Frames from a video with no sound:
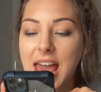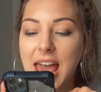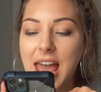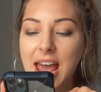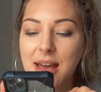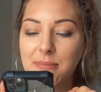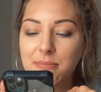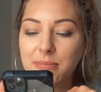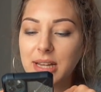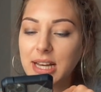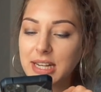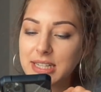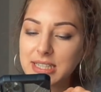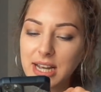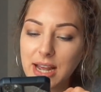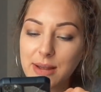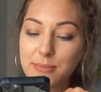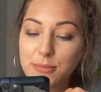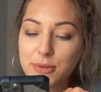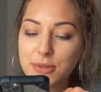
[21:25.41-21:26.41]
And black
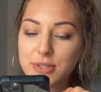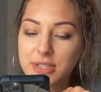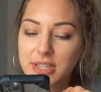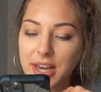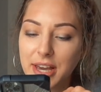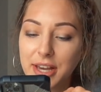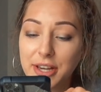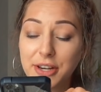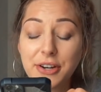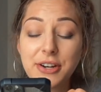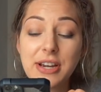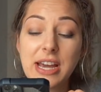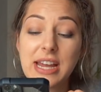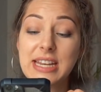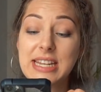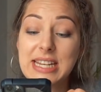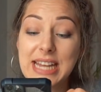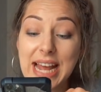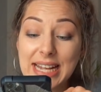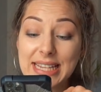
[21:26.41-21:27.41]
tie mousse cake. Oh
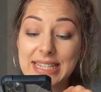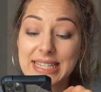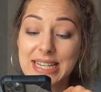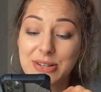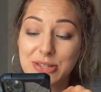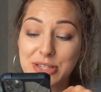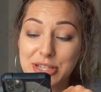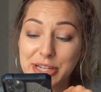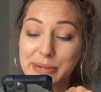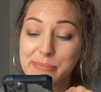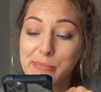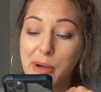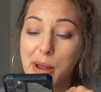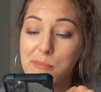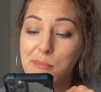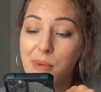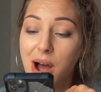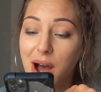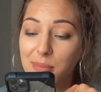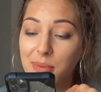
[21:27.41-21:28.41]
yeah, that sounds like my
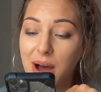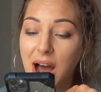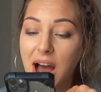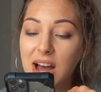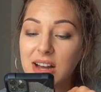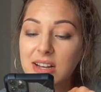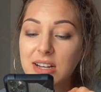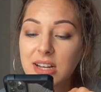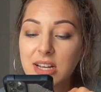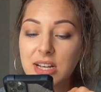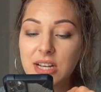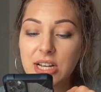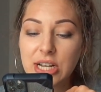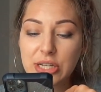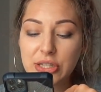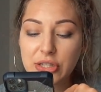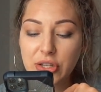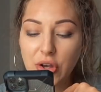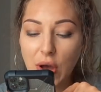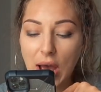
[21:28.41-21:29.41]
mama.
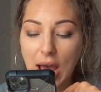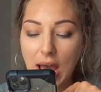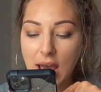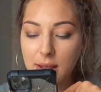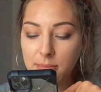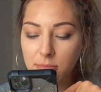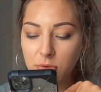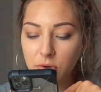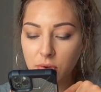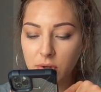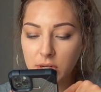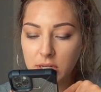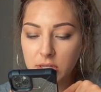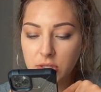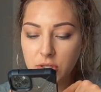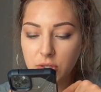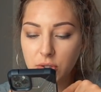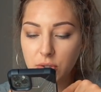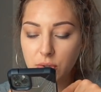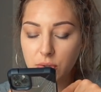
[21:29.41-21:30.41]
So I'm going
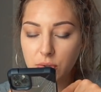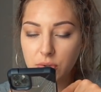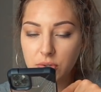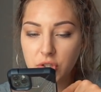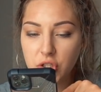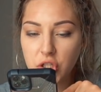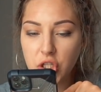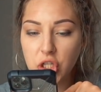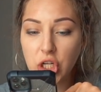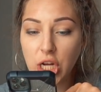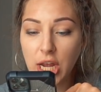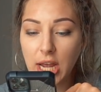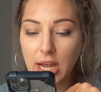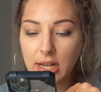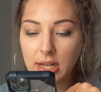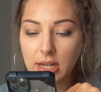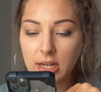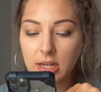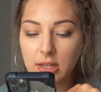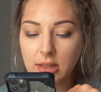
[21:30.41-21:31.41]
to
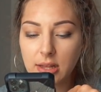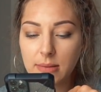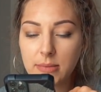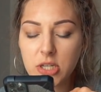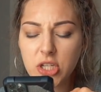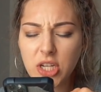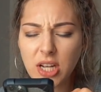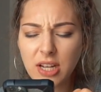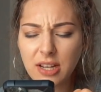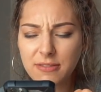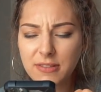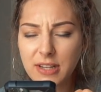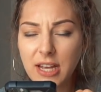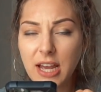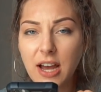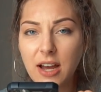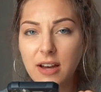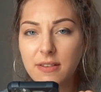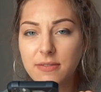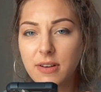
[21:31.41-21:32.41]
check, let me check if they
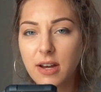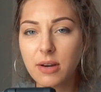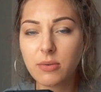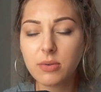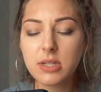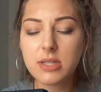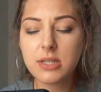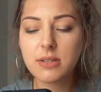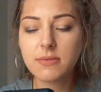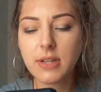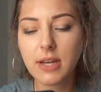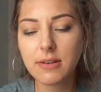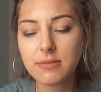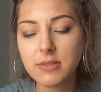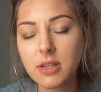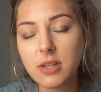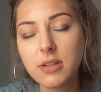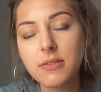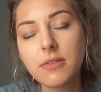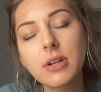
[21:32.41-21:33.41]
have, I wanna see if they have
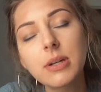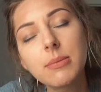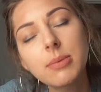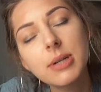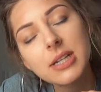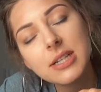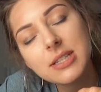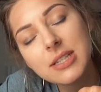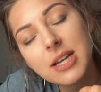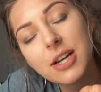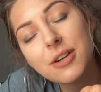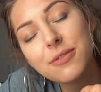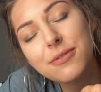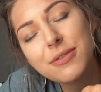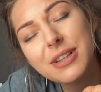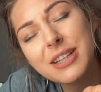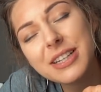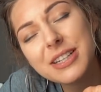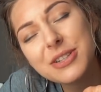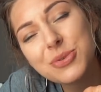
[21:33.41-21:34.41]
delivery because I don't
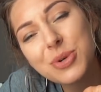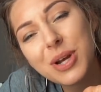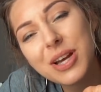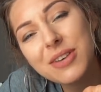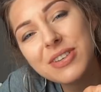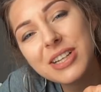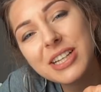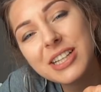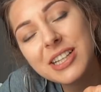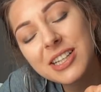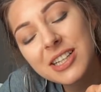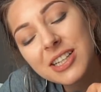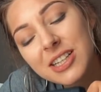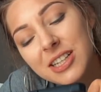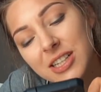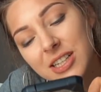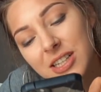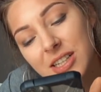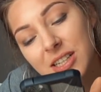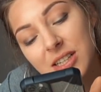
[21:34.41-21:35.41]
feel like driving.
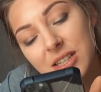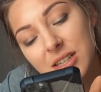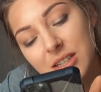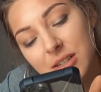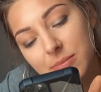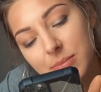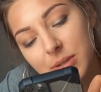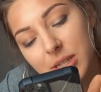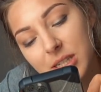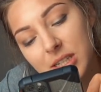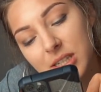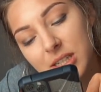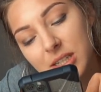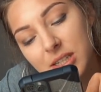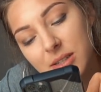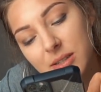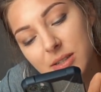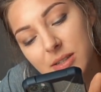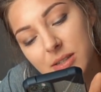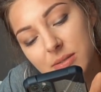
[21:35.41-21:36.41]
But,
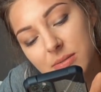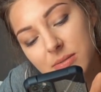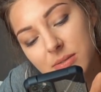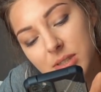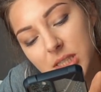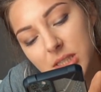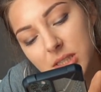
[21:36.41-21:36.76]
uh...